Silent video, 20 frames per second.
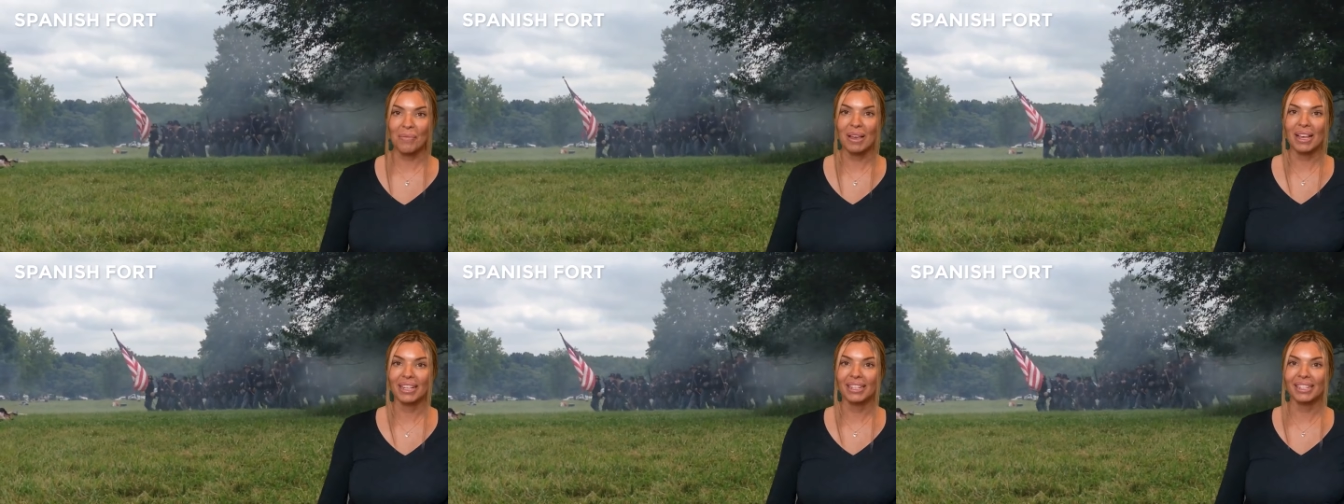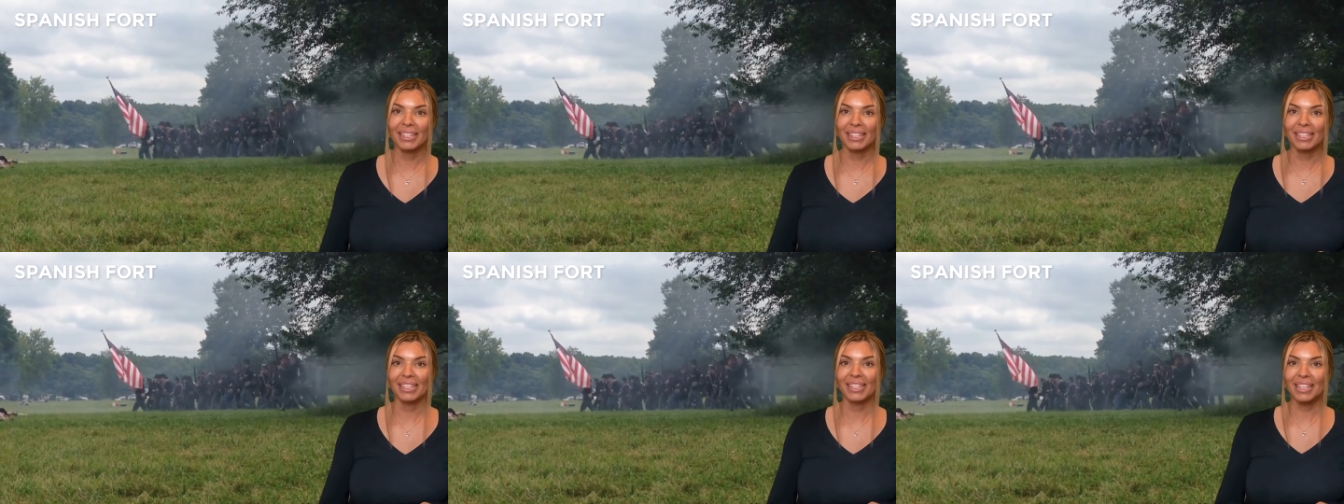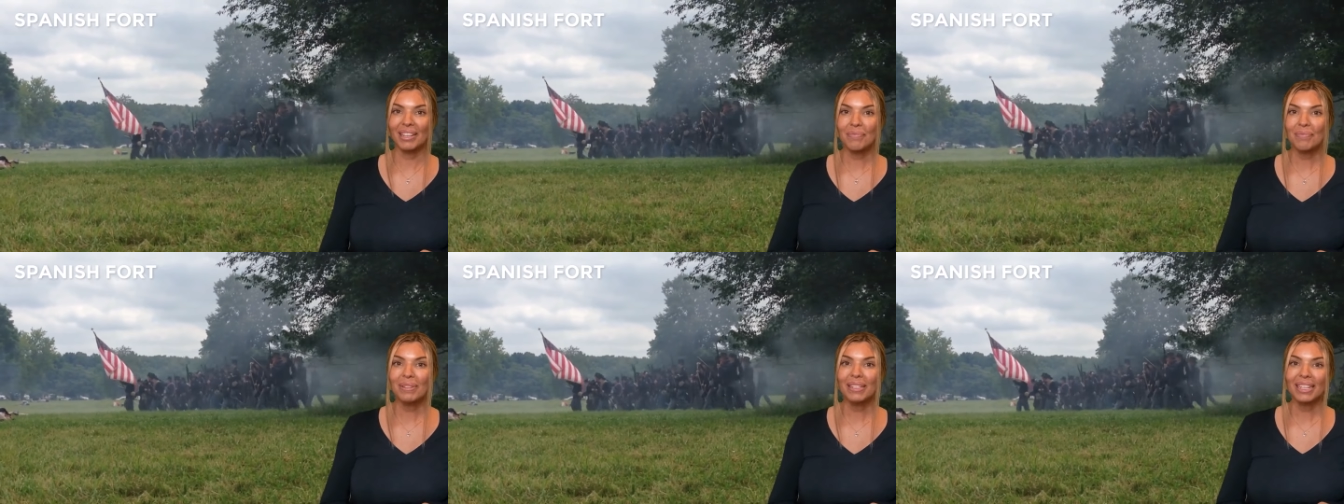it's
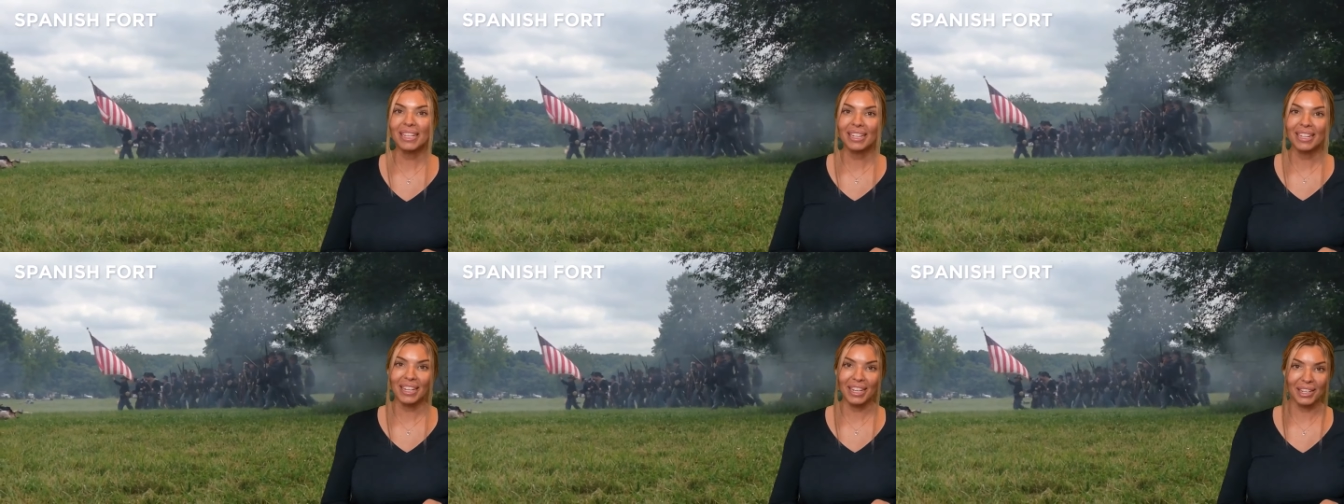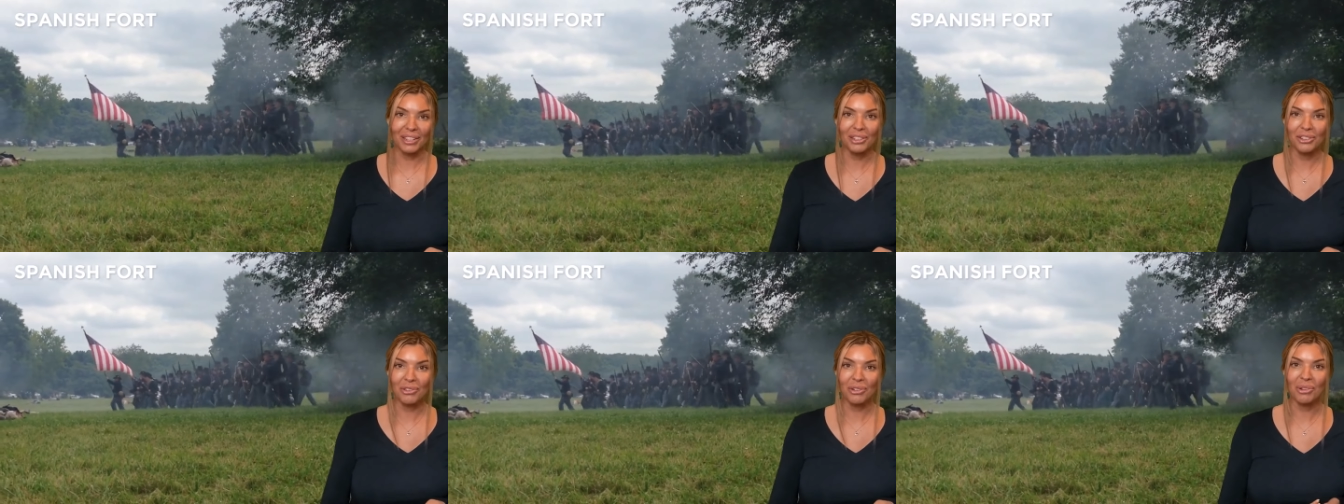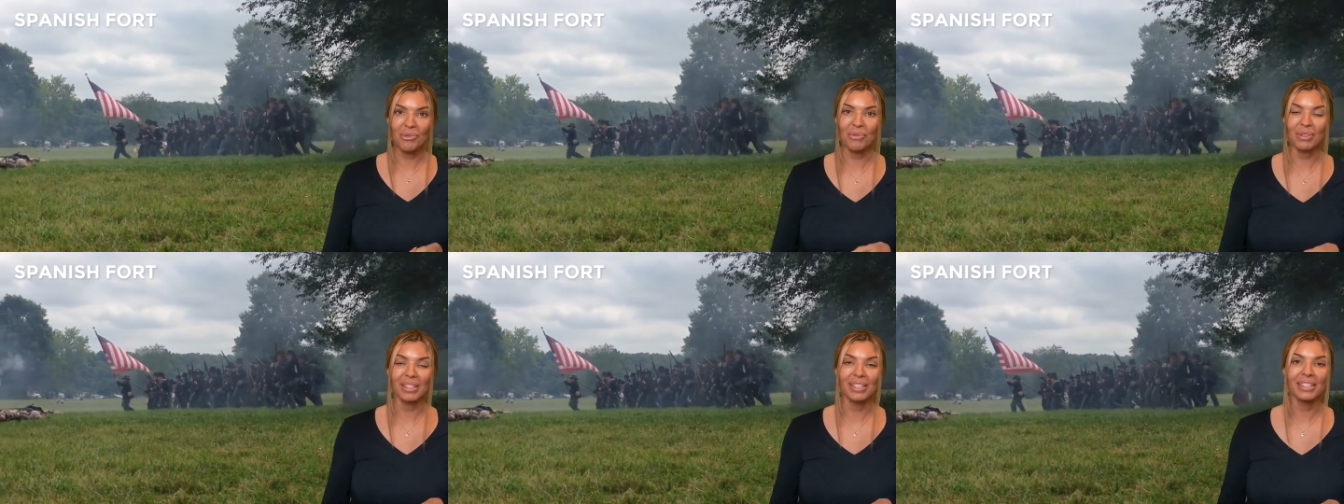steeped in
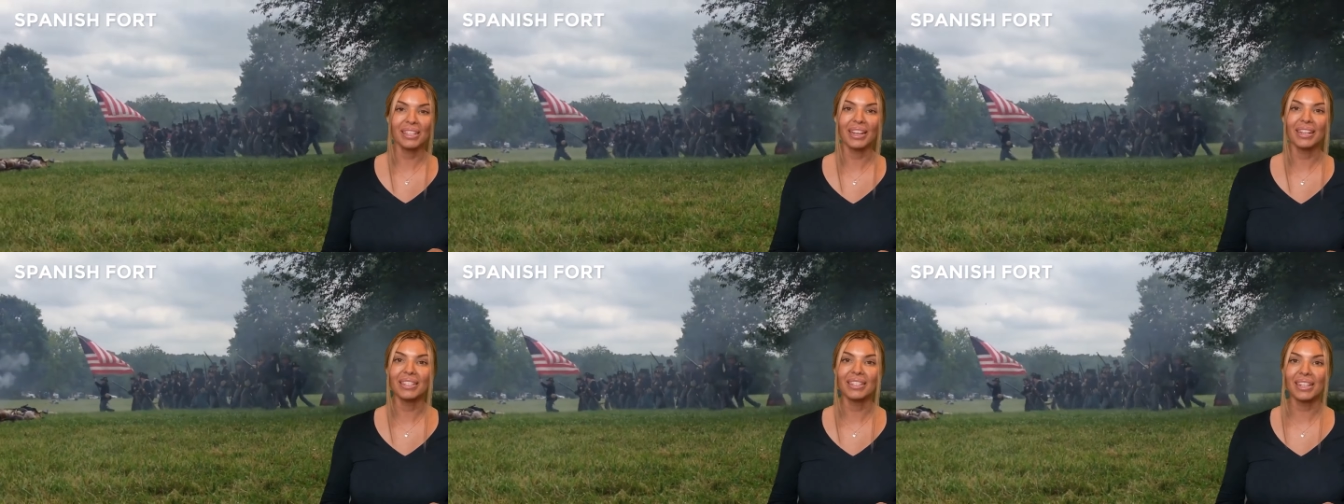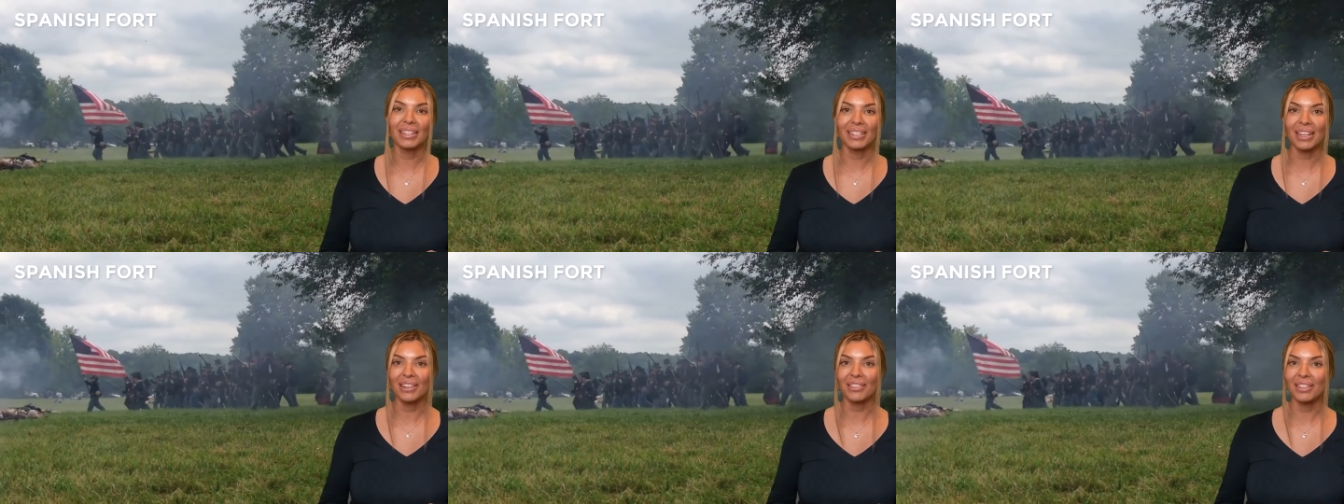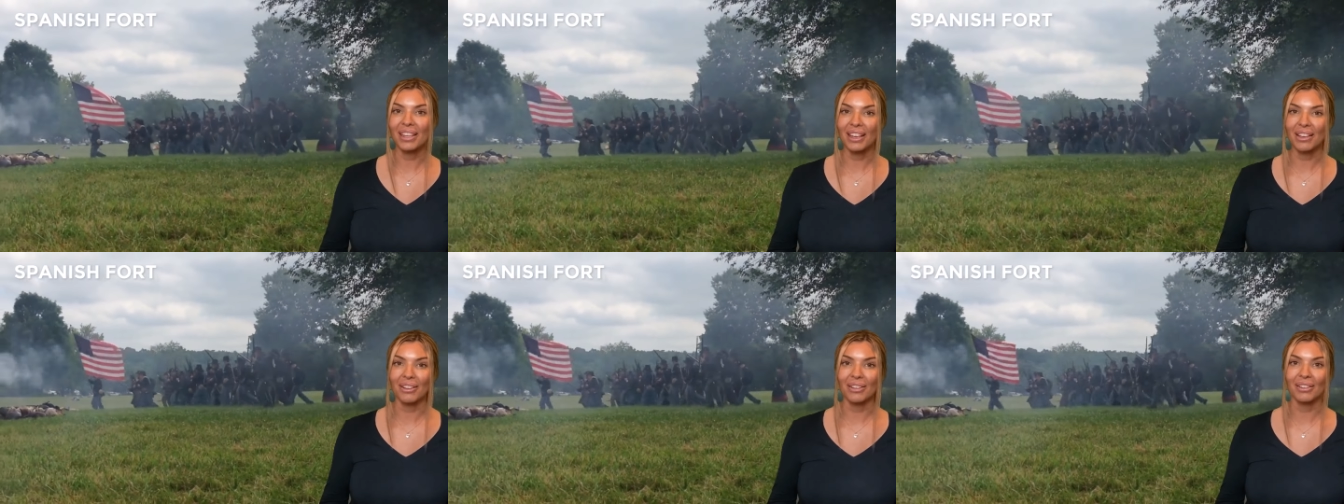history with sites that tell
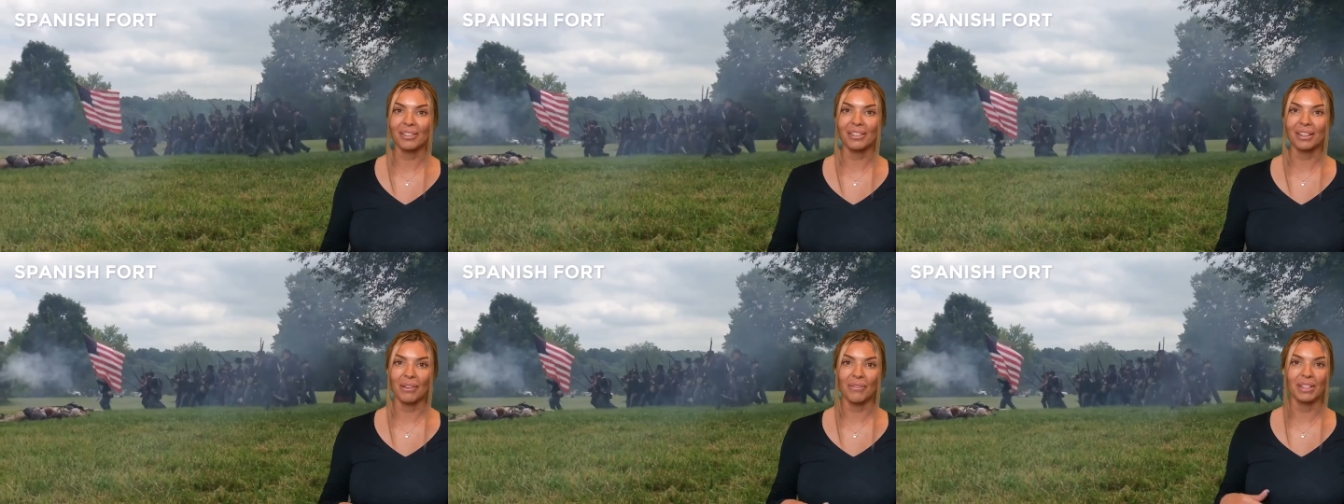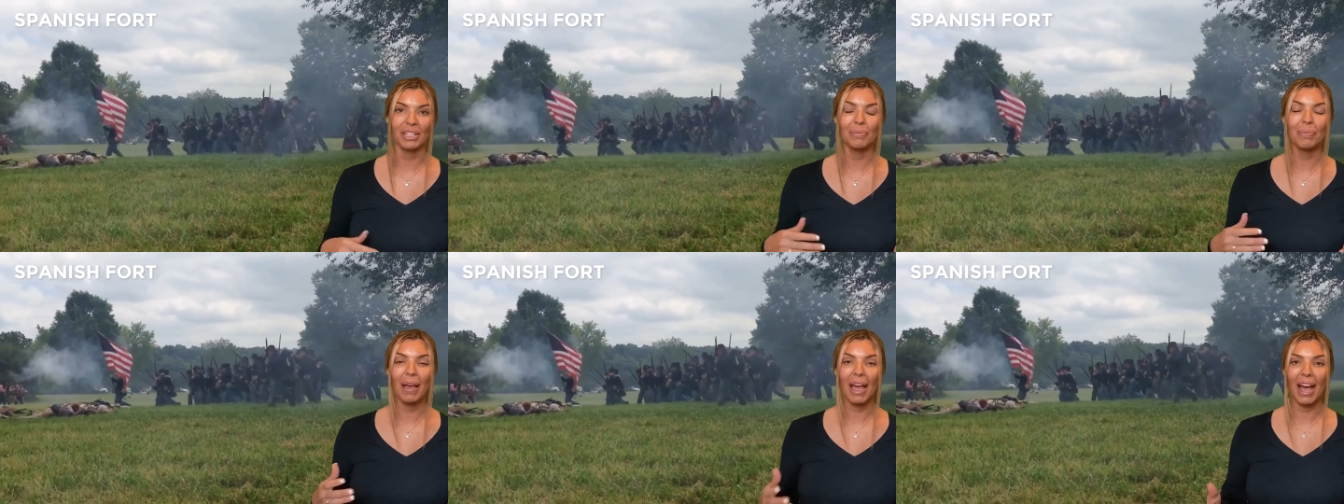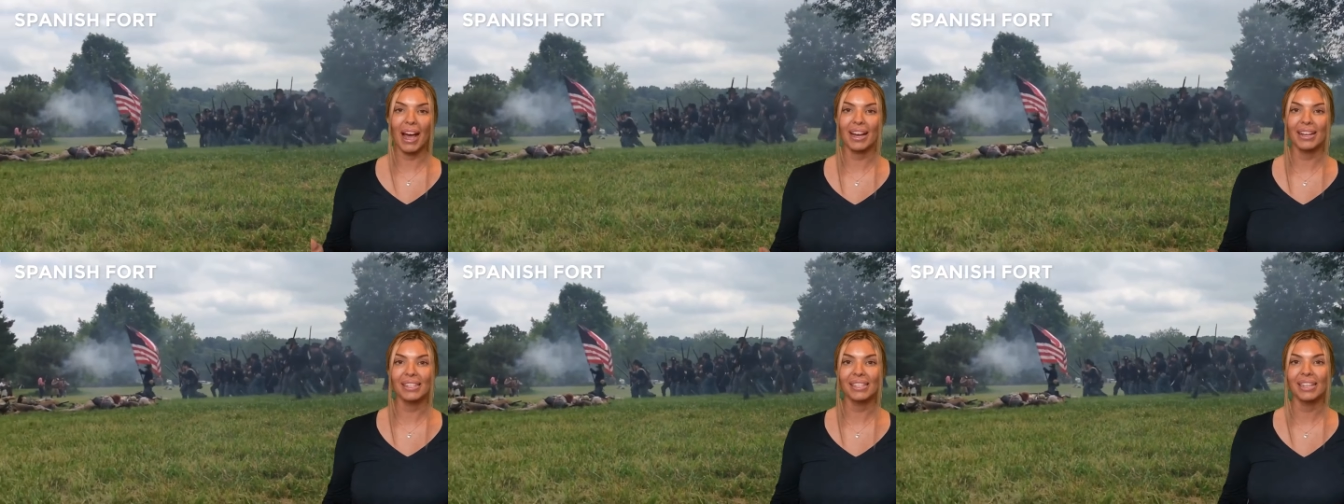tales of its
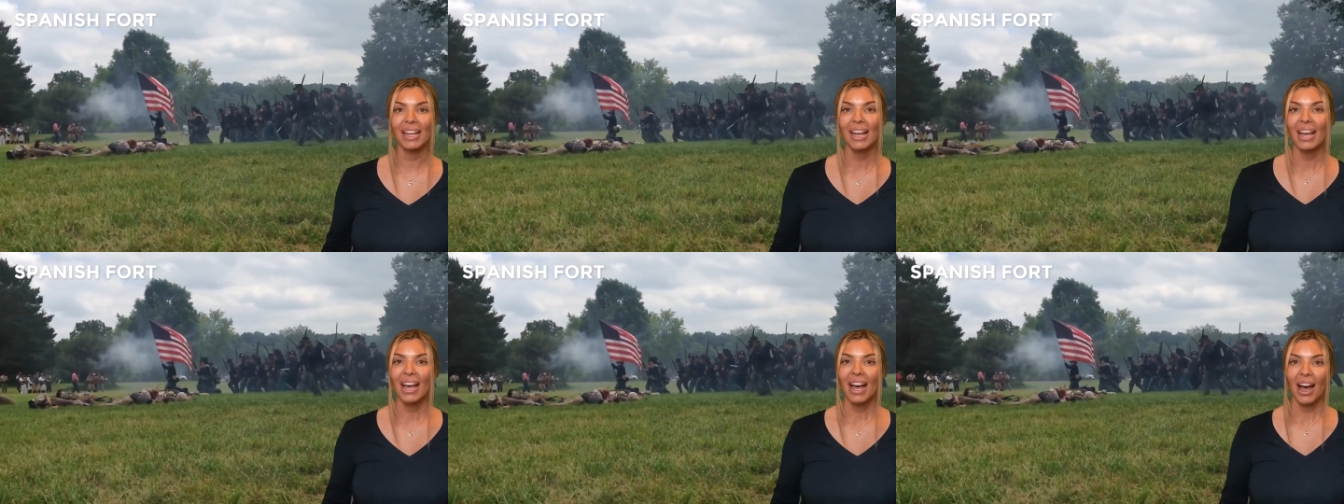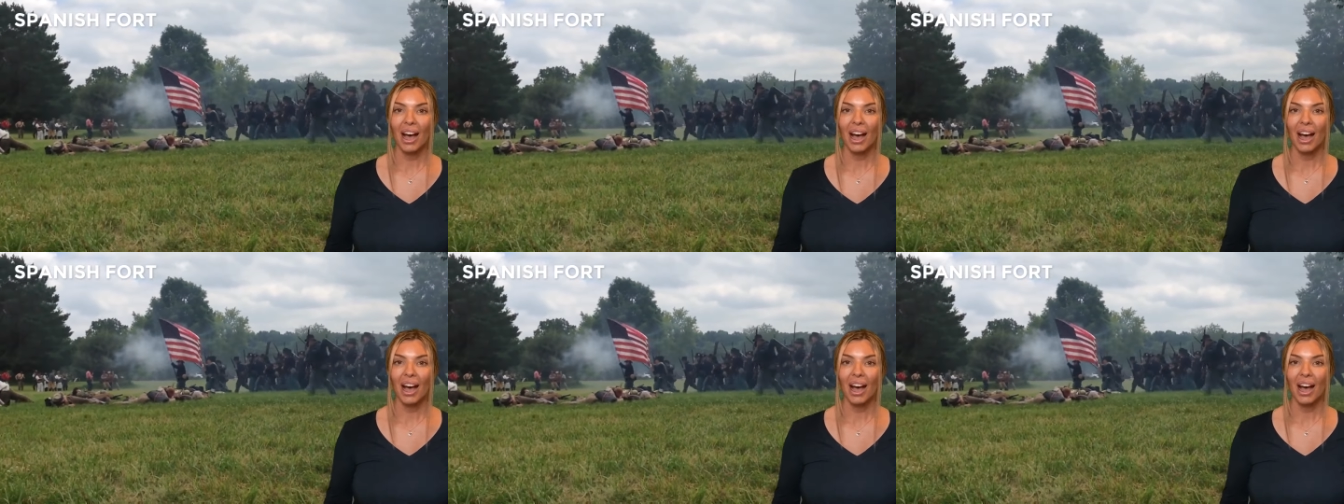past.